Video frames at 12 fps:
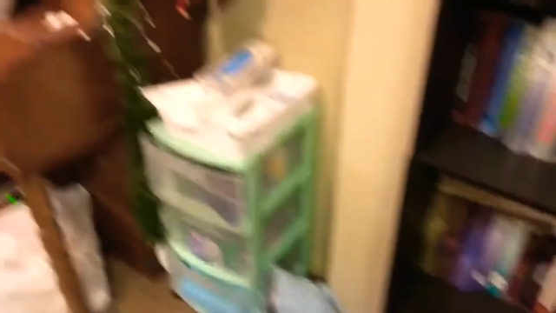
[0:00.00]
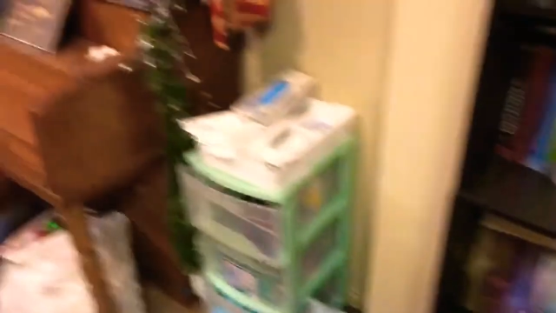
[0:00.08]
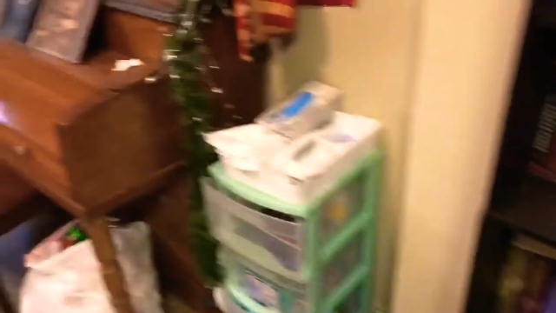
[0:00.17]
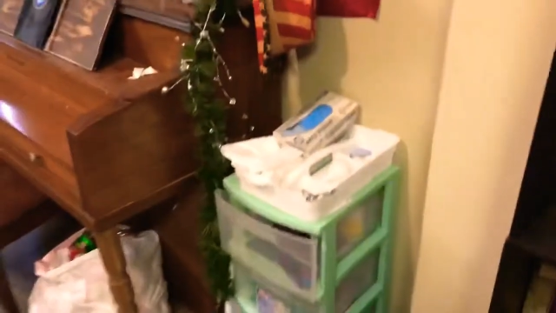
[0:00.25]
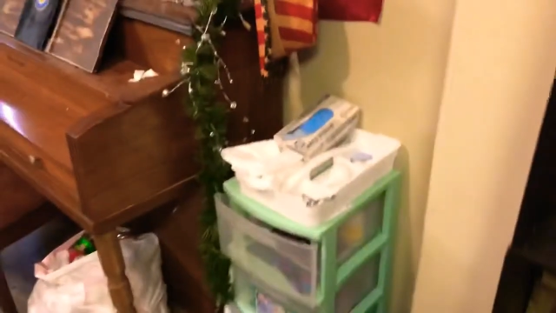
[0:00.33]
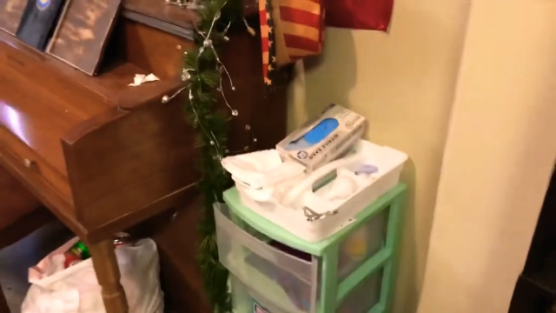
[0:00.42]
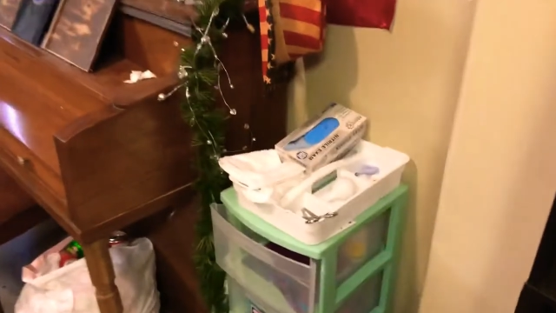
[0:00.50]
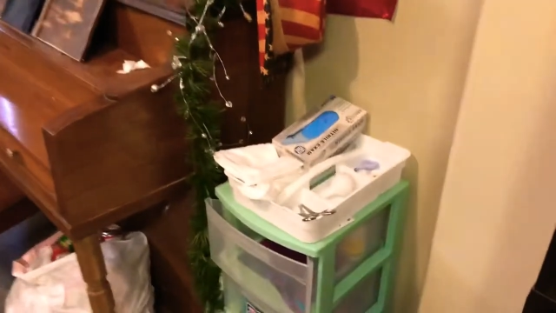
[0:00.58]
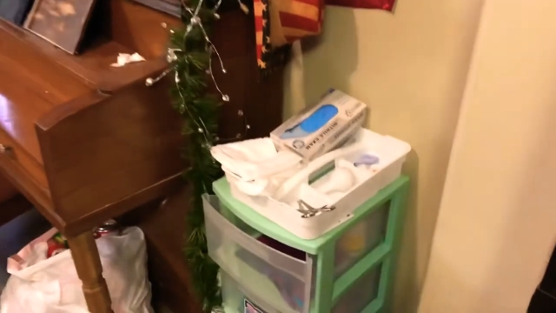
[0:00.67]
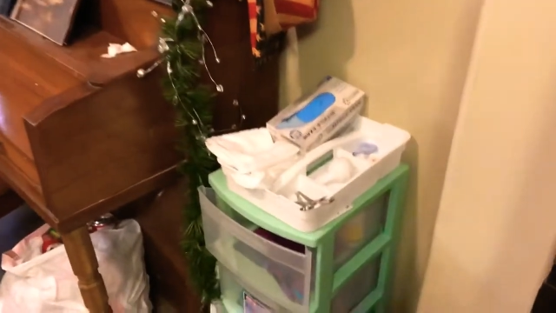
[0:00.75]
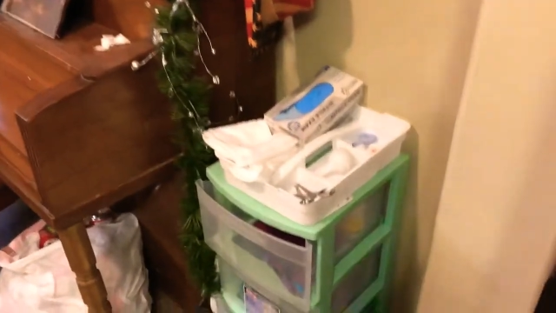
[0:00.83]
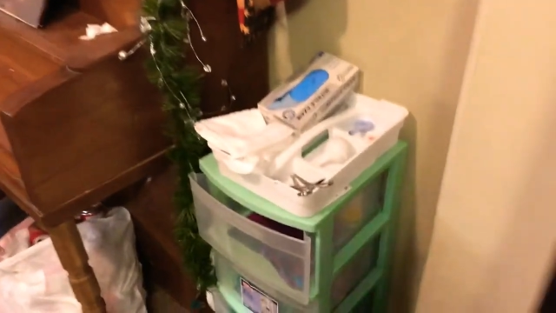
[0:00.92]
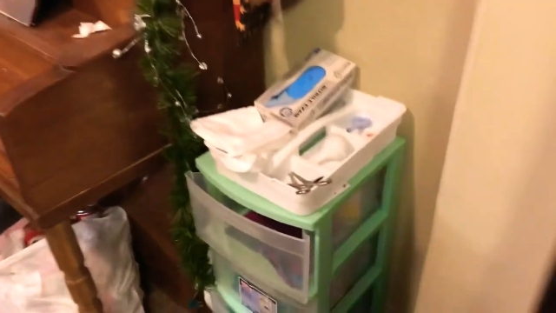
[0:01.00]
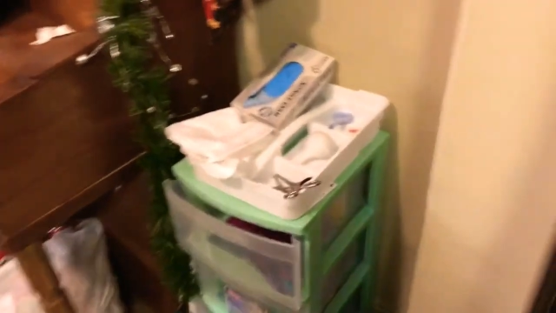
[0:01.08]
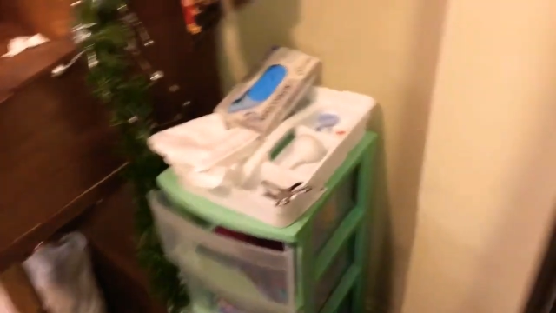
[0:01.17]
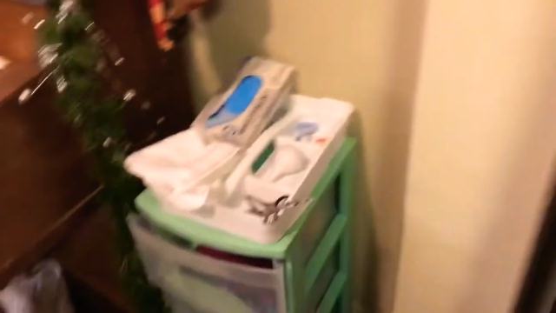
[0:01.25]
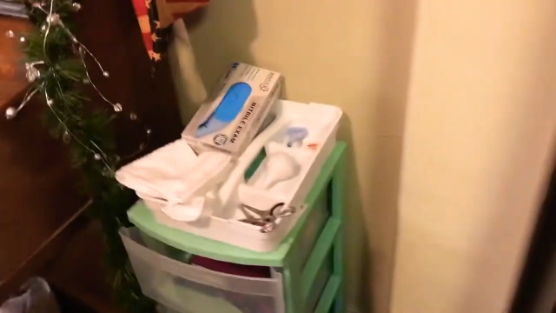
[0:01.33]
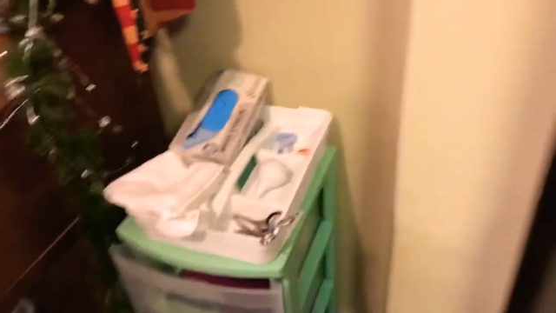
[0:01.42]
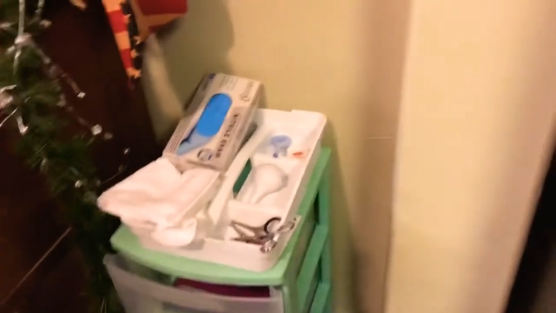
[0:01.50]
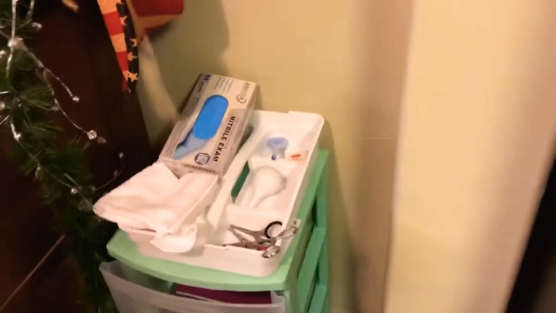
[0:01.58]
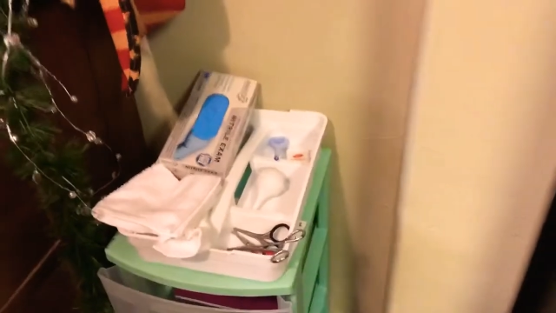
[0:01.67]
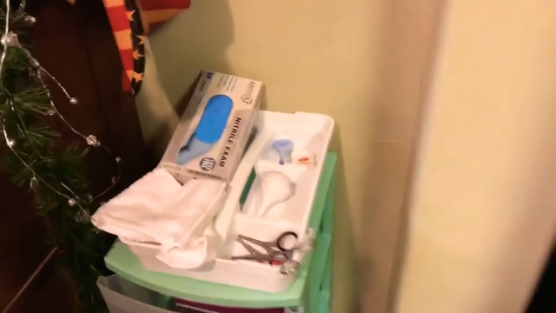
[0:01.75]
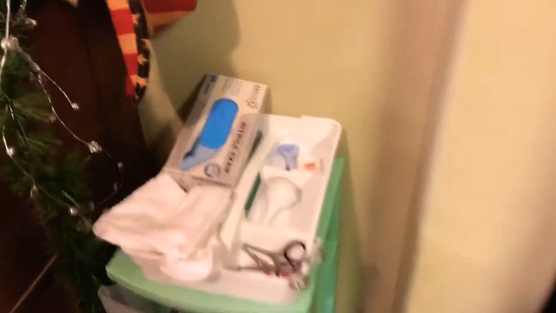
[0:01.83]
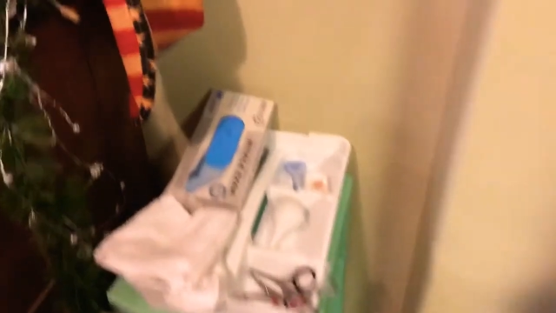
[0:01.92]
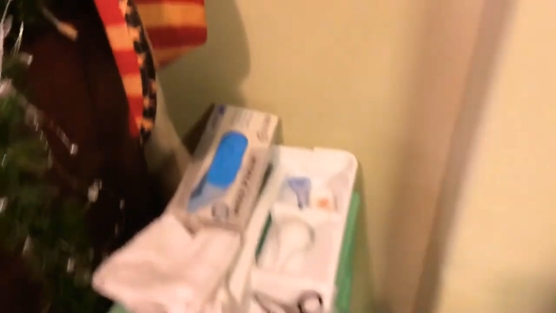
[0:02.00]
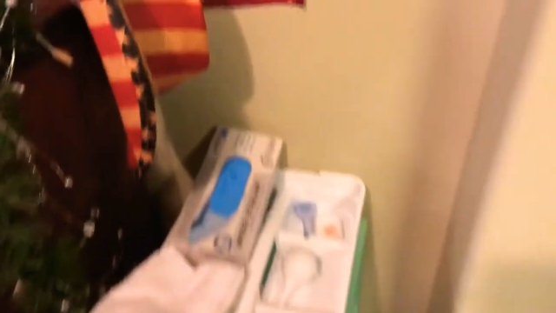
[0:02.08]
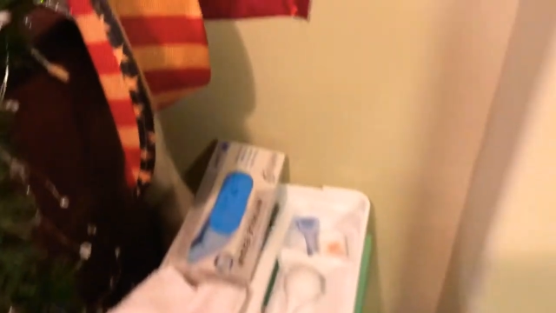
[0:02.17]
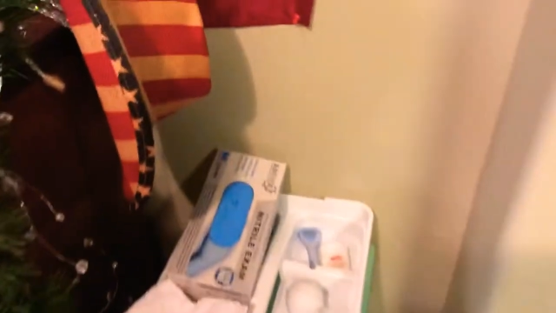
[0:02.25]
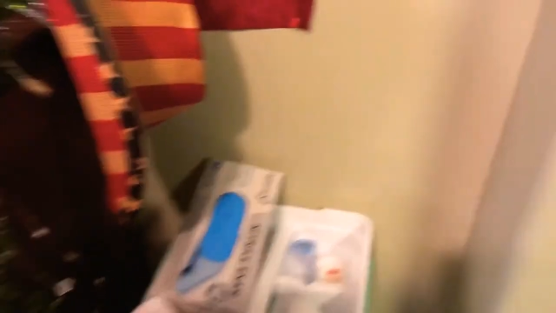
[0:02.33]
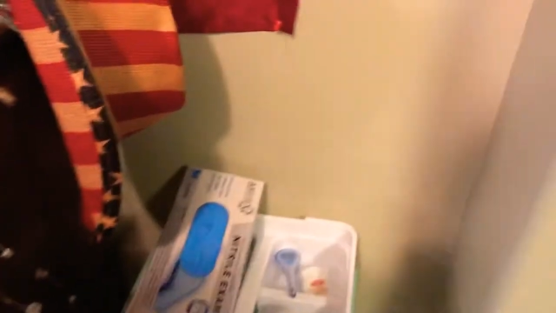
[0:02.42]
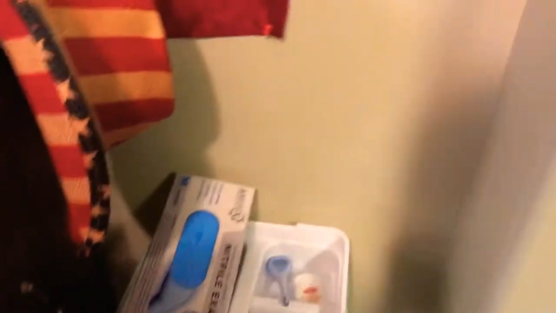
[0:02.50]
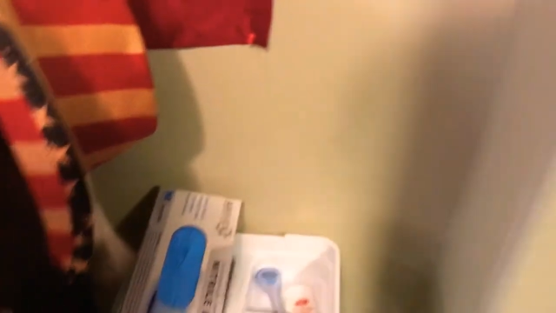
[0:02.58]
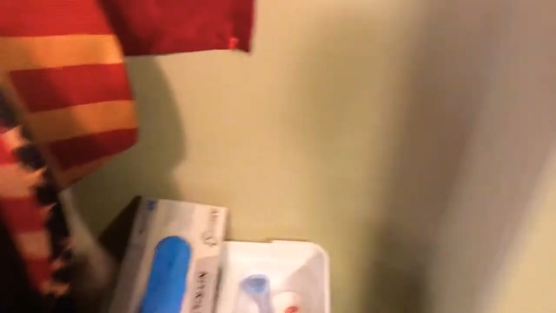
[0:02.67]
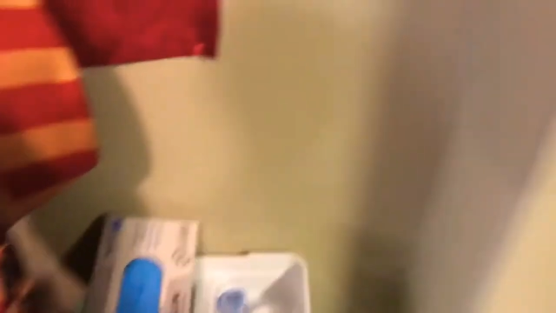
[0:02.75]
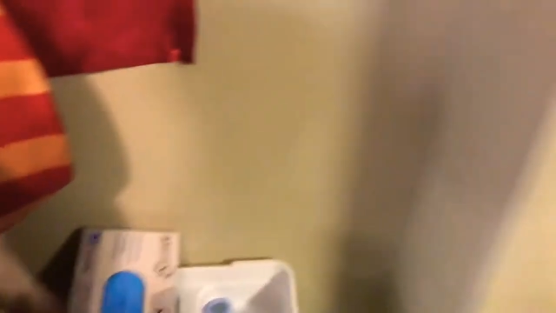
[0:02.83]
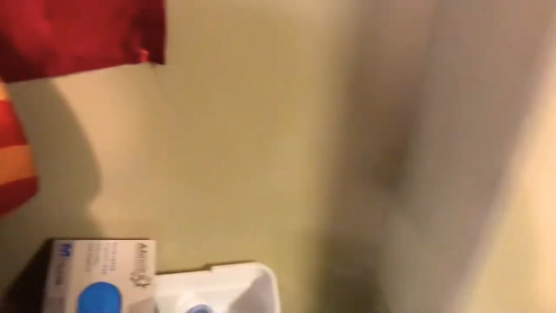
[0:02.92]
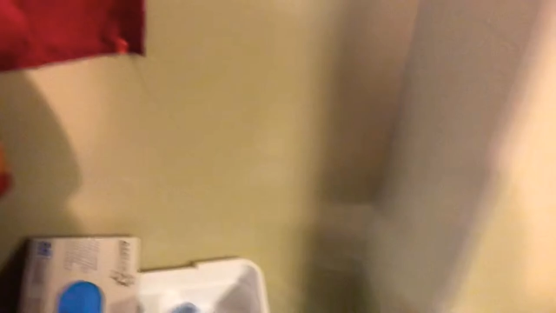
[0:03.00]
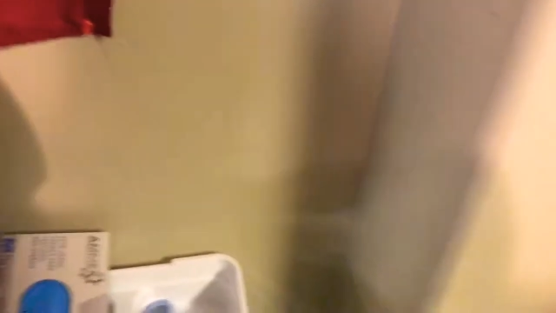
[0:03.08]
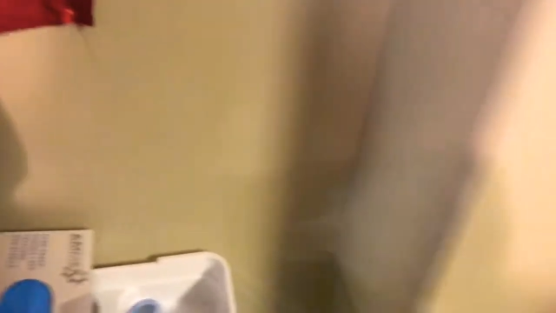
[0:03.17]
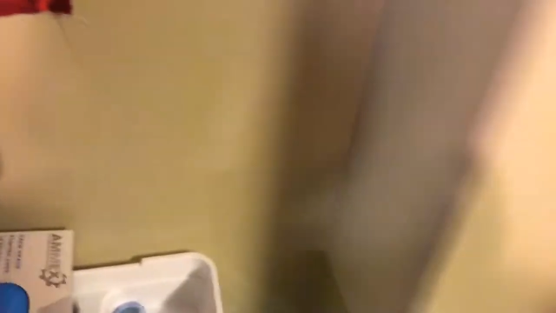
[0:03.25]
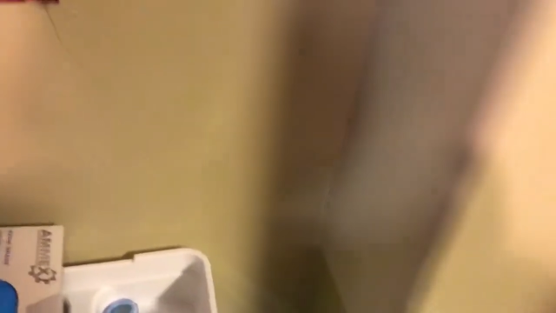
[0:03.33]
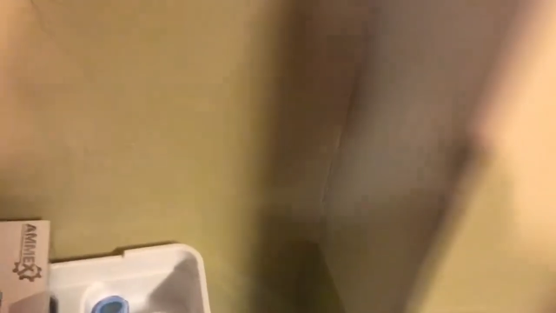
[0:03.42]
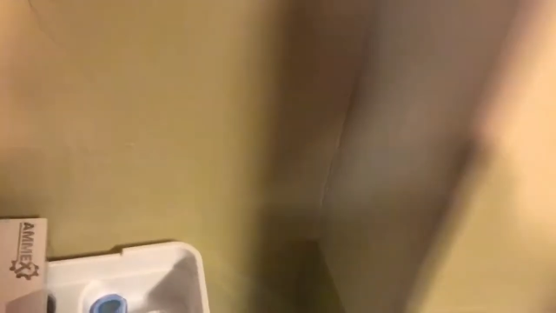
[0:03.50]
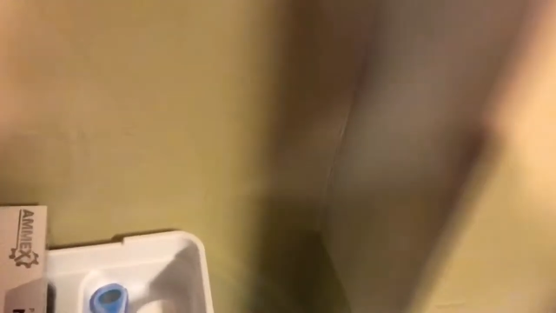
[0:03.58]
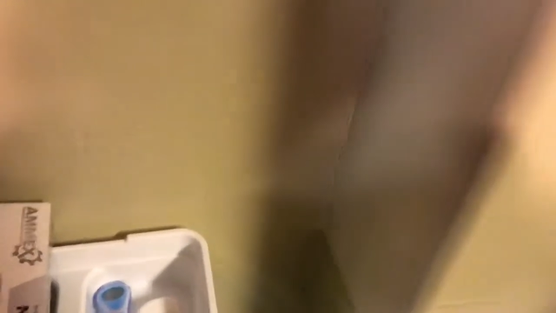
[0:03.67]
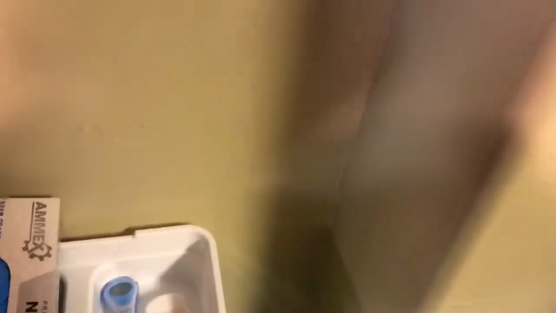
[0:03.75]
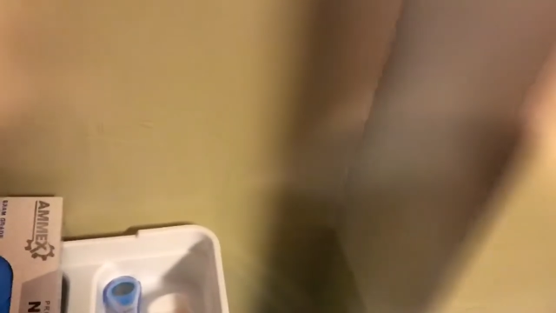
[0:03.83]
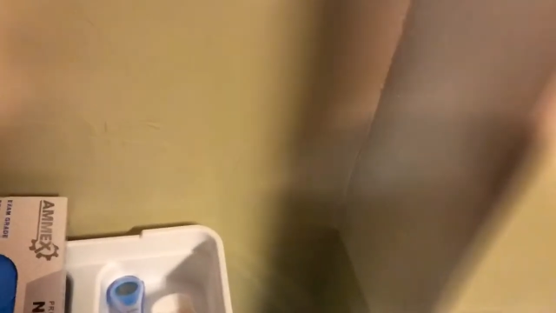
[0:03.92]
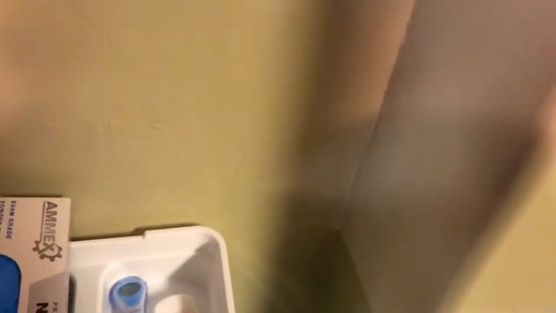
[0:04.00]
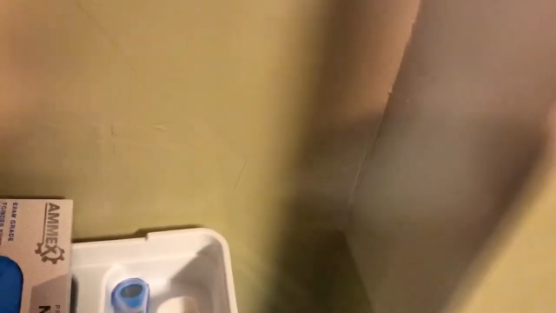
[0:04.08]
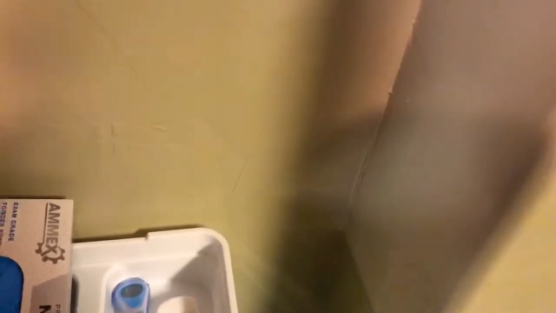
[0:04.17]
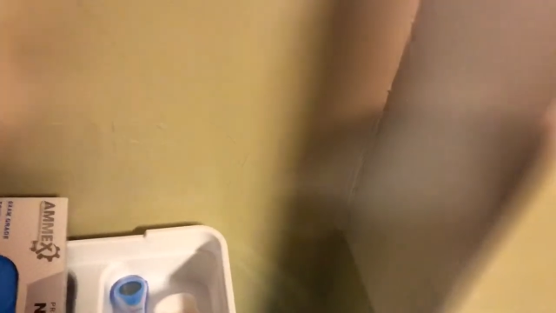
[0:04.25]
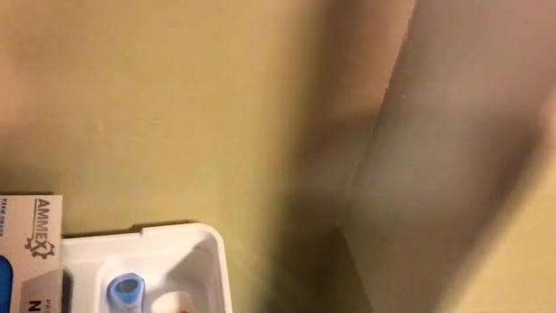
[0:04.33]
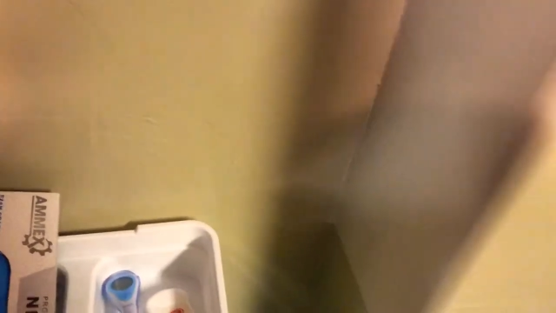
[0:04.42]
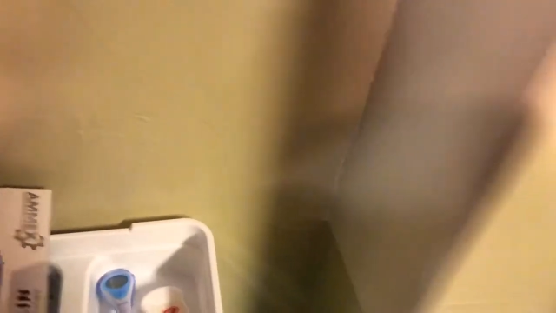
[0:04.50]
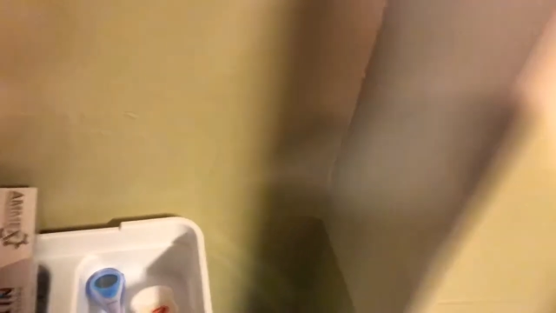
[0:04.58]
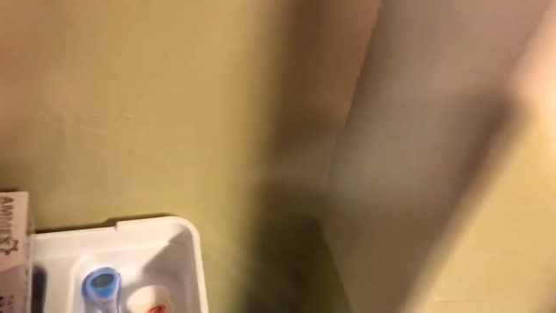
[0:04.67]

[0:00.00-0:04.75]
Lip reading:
Nobody's mouth can be seen.